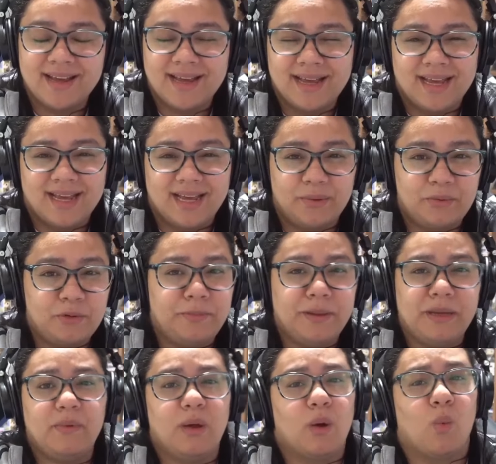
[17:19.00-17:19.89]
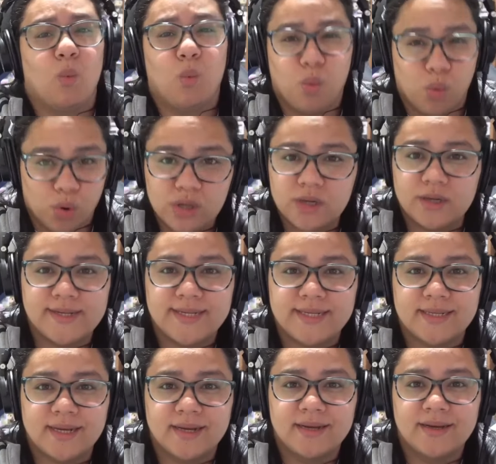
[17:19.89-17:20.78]
it would be even
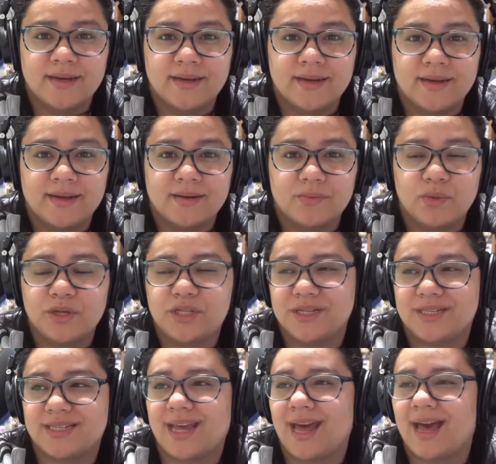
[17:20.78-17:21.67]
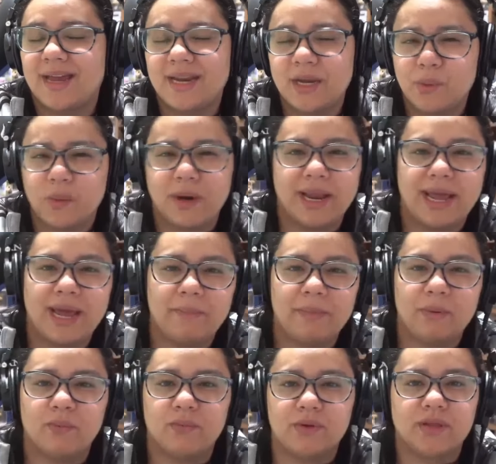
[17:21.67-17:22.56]
worse, which is kind of what
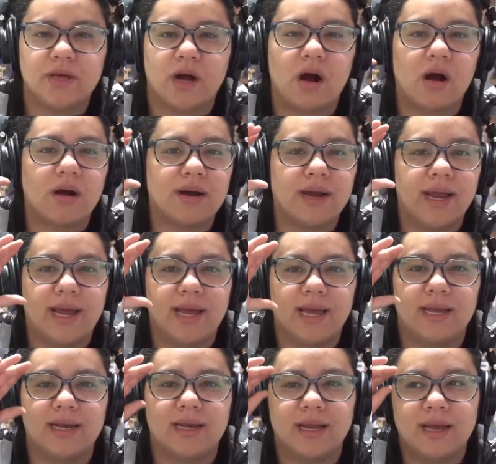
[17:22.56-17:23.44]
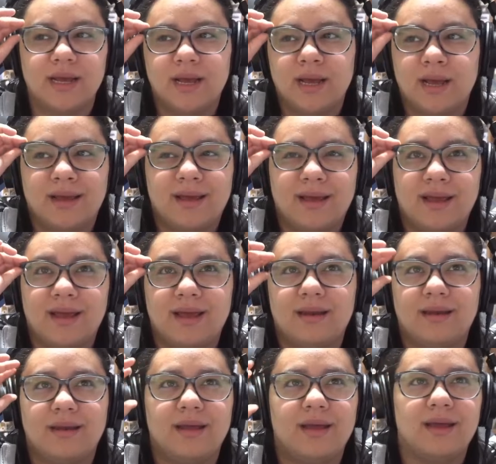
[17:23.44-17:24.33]
happened with Arya
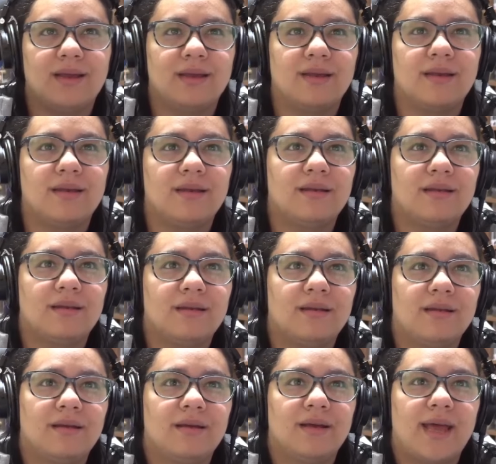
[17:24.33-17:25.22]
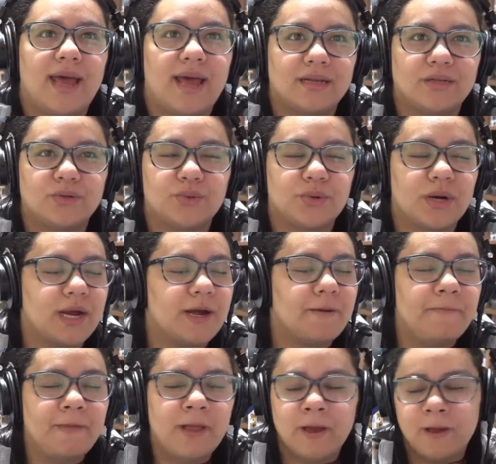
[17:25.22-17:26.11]
and Ezra,
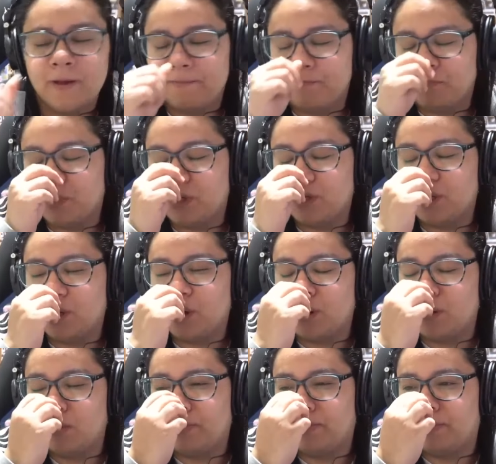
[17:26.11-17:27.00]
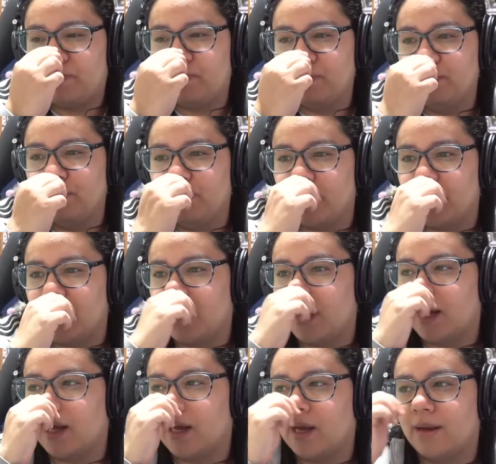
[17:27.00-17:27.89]
you know.
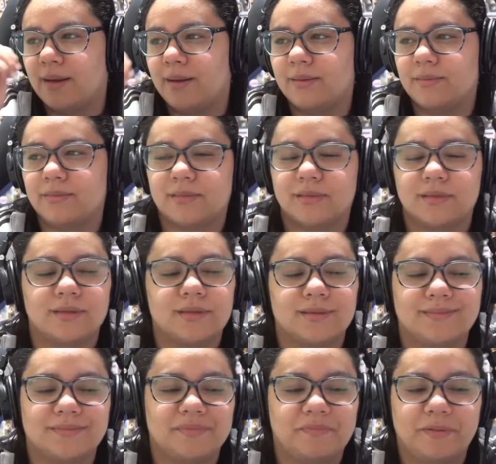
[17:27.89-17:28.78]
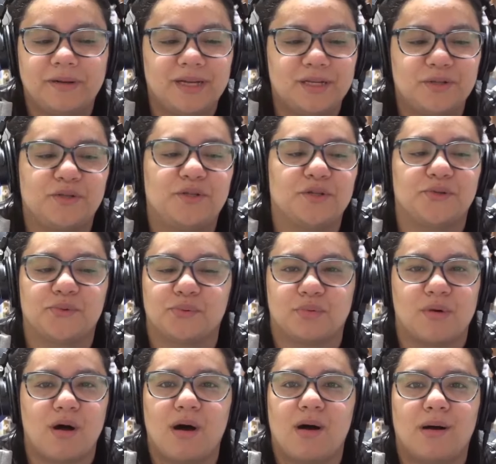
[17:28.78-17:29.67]
But it's just
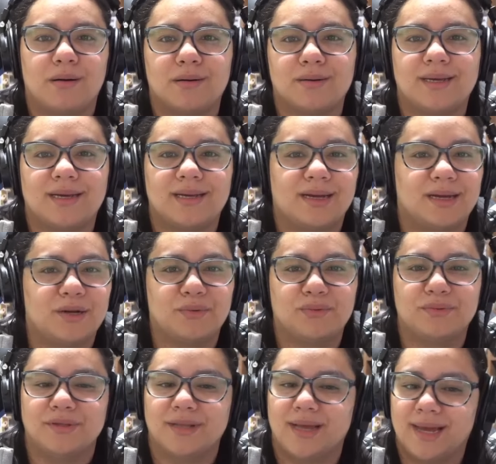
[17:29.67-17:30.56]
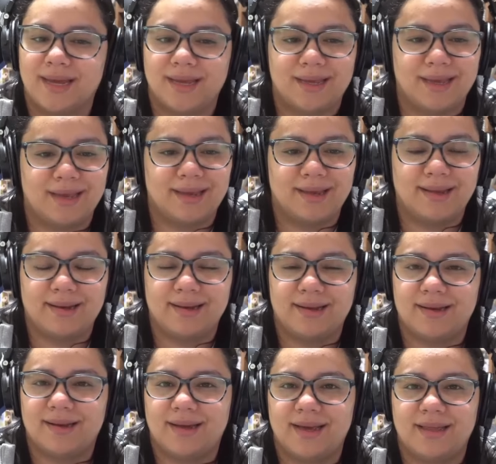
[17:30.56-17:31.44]
wrong, and I don't like it,
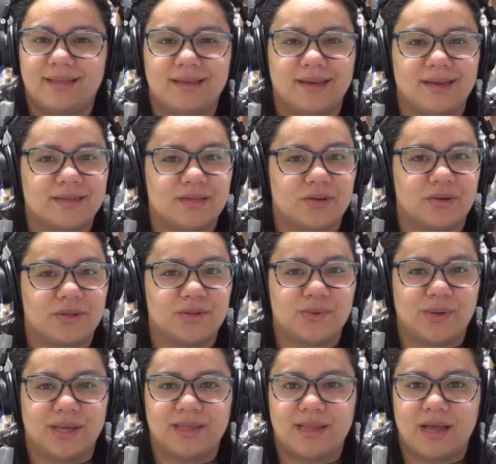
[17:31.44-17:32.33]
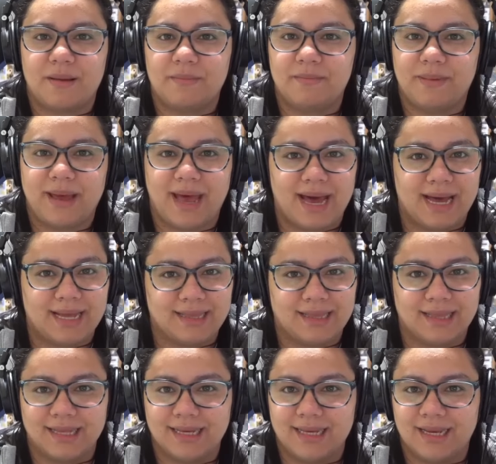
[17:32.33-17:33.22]
and I think it's going to end up
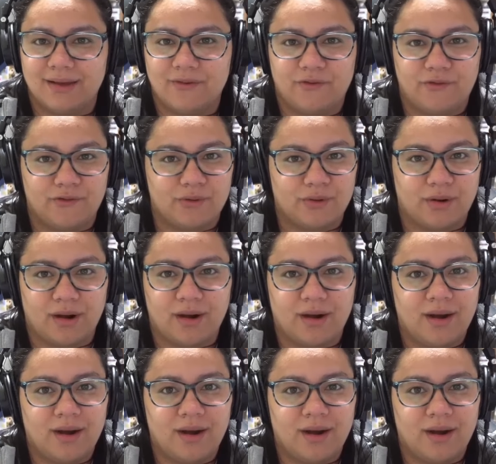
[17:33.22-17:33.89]
badly for